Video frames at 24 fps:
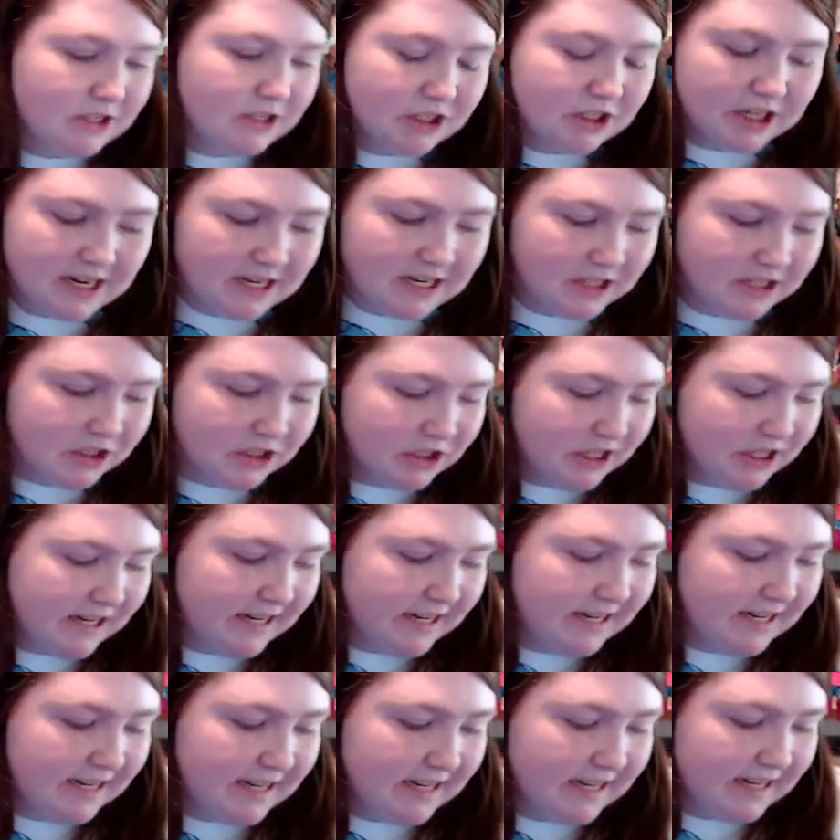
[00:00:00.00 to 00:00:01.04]

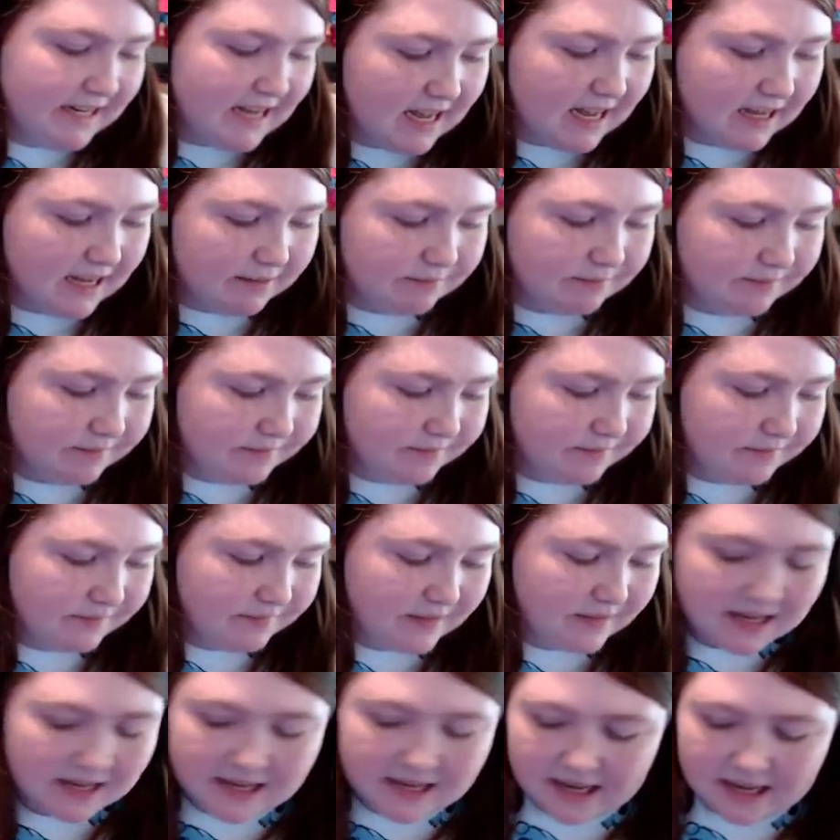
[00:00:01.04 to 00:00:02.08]
changing um,
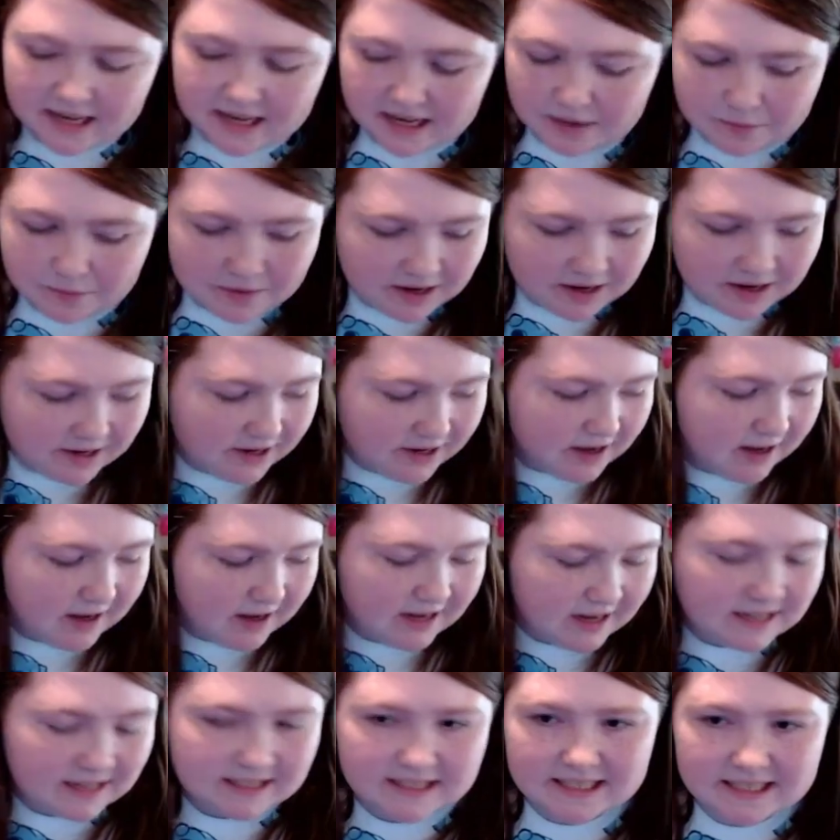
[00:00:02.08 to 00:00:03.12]
and
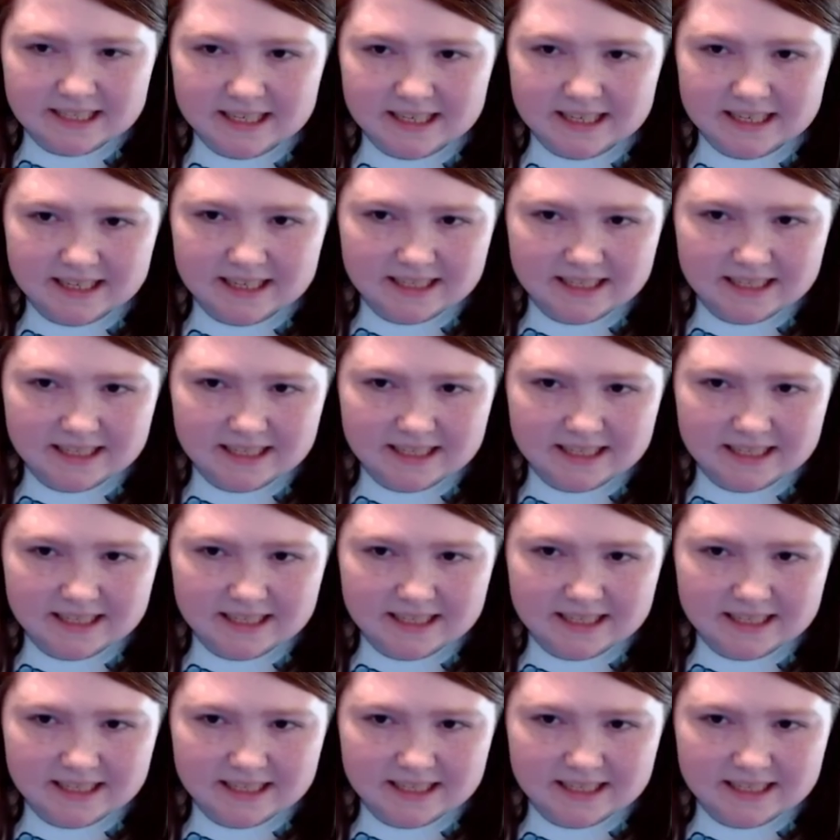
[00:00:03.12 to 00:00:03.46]
whatnot.